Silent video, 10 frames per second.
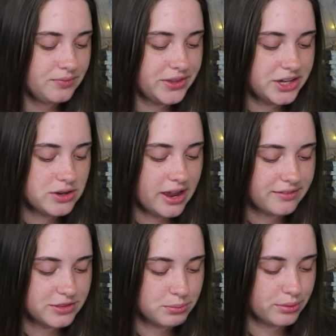And then you
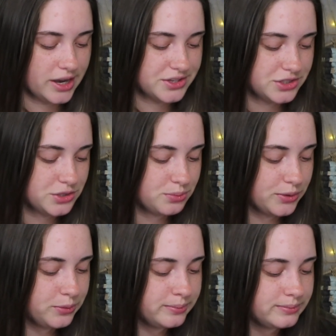have the Brazos
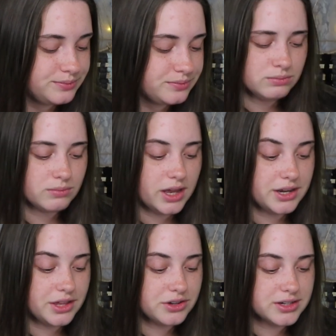room.
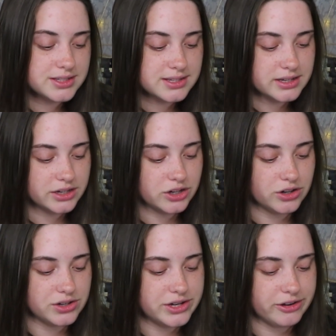Another incident
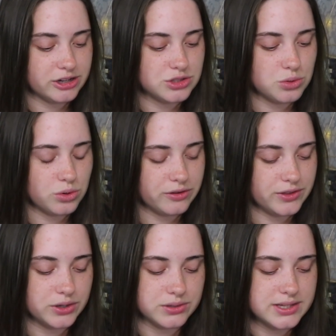occurred during a tour of
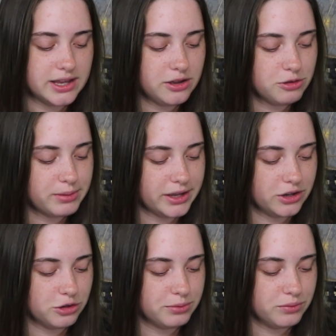the hotel by
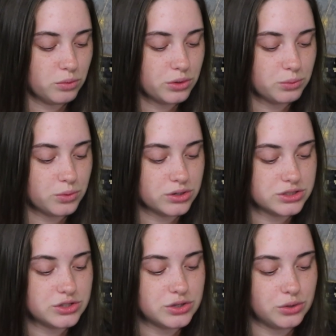a group of World
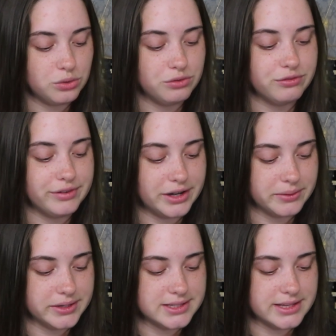War II
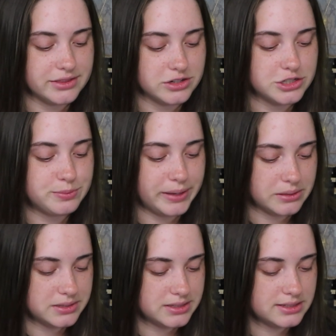veterans and their
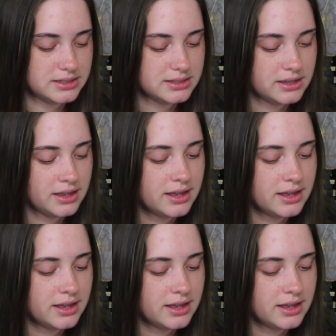spouses.